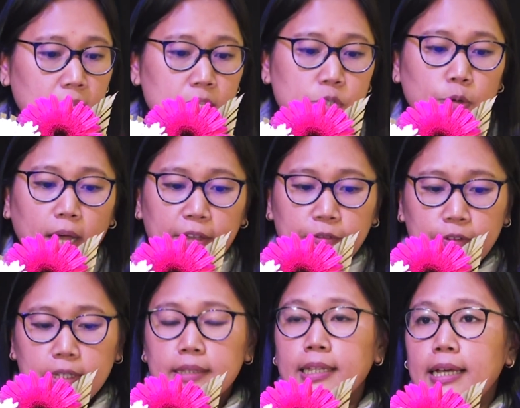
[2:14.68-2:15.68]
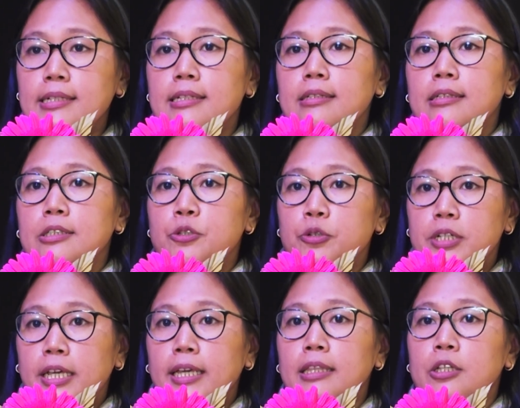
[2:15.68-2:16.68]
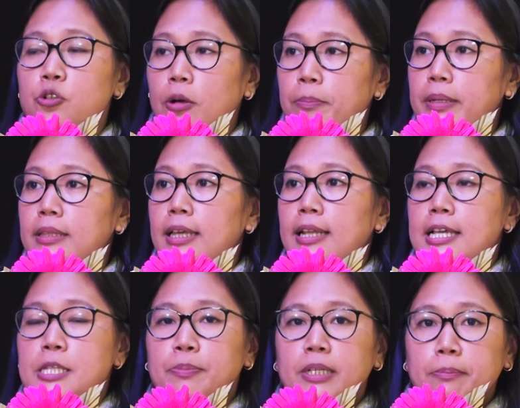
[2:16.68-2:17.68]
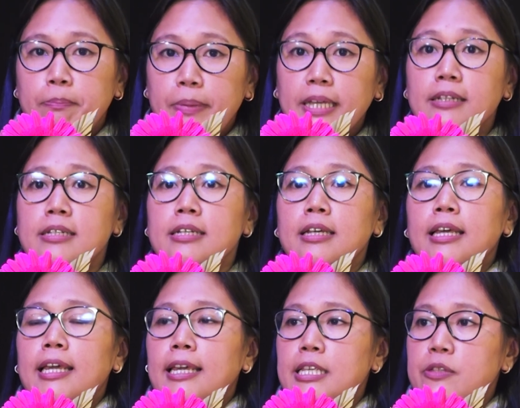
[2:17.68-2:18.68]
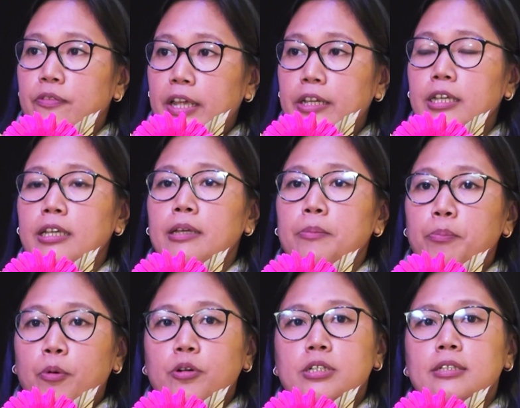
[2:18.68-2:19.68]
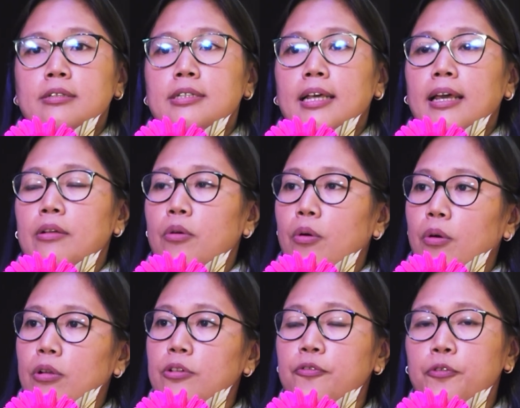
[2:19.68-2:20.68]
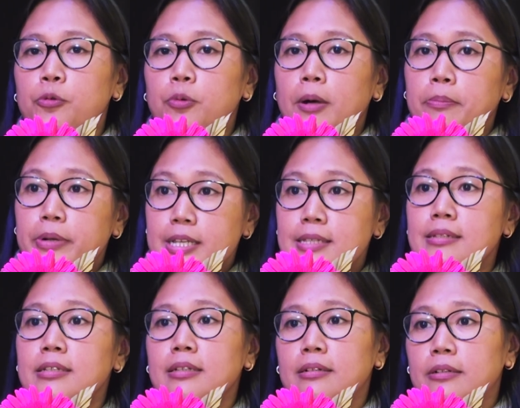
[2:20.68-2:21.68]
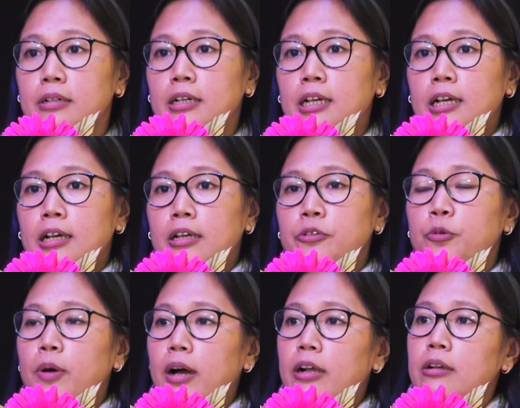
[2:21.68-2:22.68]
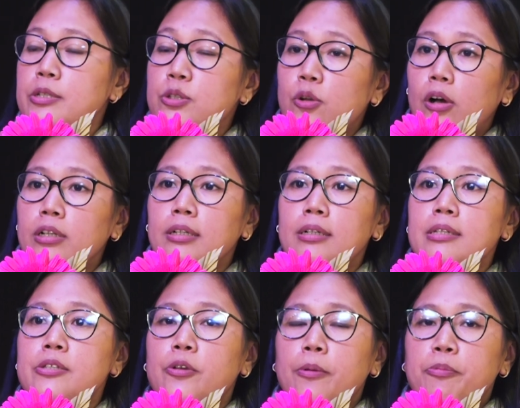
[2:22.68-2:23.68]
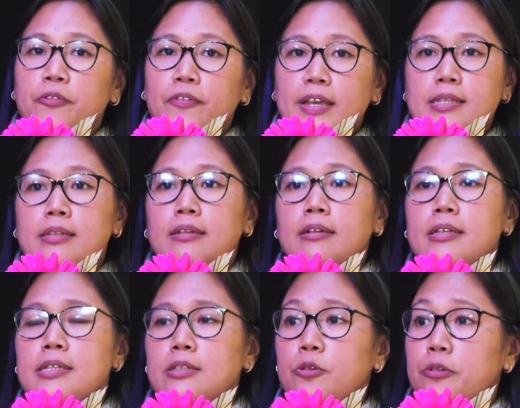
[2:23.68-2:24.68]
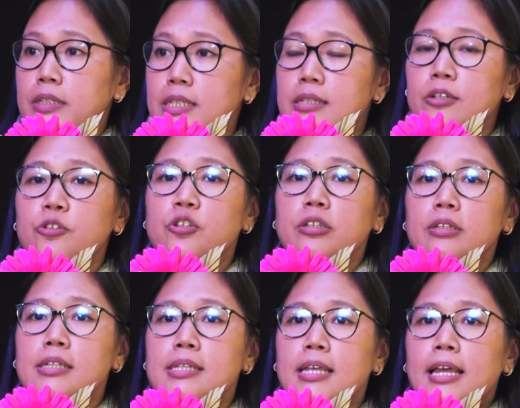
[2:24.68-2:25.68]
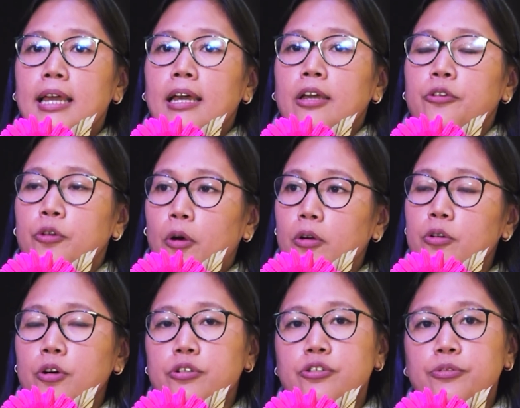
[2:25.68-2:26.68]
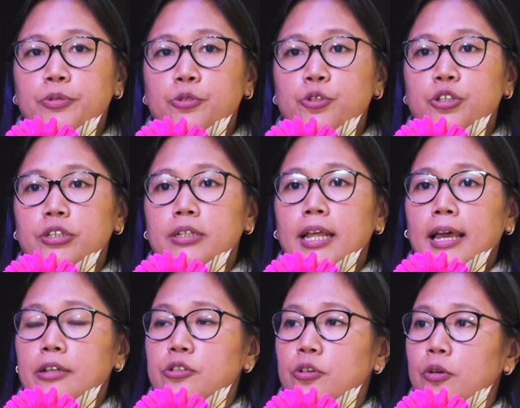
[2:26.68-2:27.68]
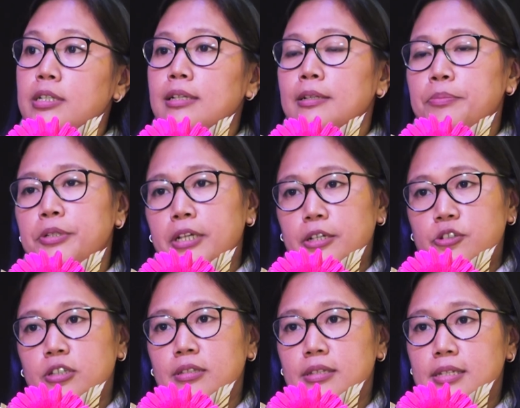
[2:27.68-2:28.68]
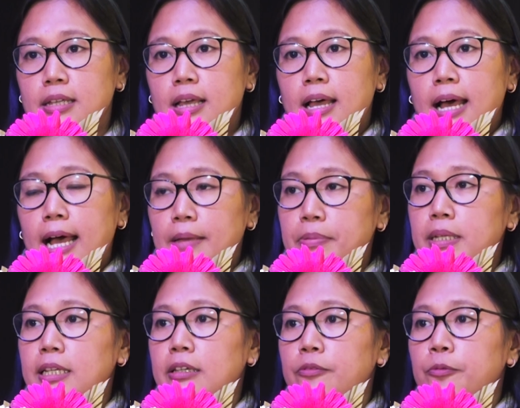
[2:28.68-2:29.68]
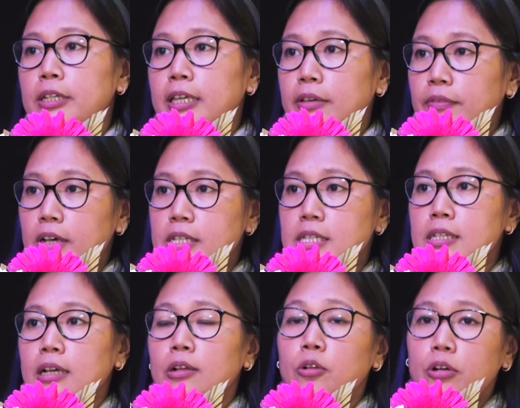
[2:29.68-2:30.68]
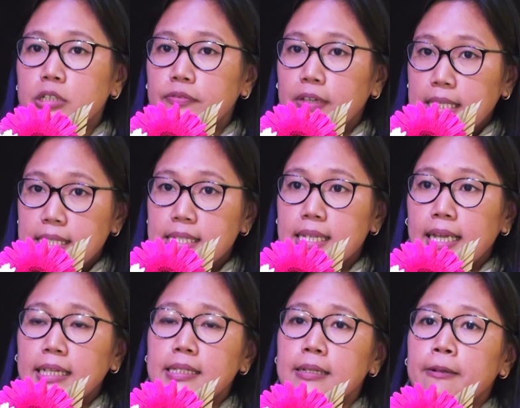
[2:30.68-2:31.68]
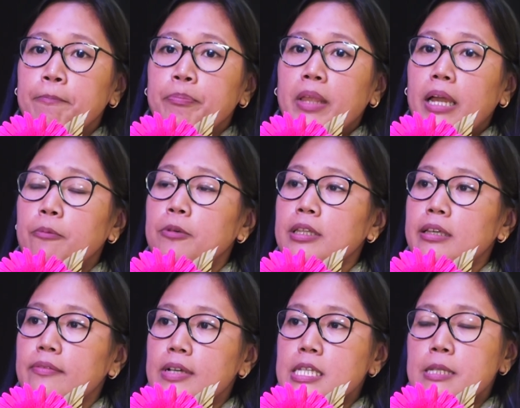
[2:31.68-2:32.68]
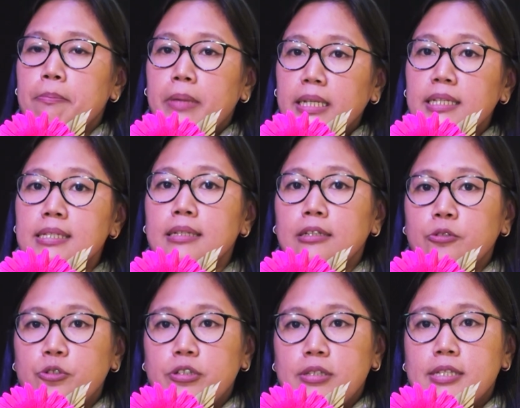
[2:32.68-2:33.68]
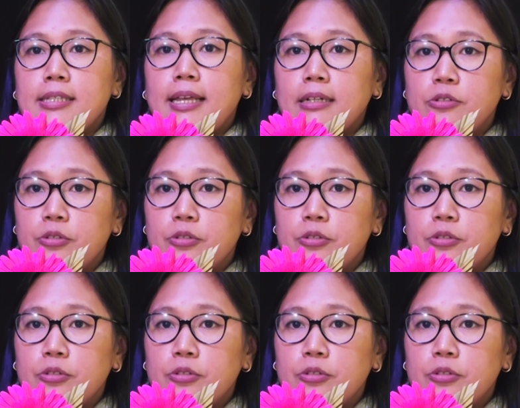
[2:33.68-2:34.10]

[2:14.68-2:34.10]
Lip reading: So I feel that today the topic that has been picked is very important, and all of you who are present here, you are scholars, you are professors, you are researchers. Your contribution and your deliberations, I believe, will give us a lot of insight and will give us many solutions that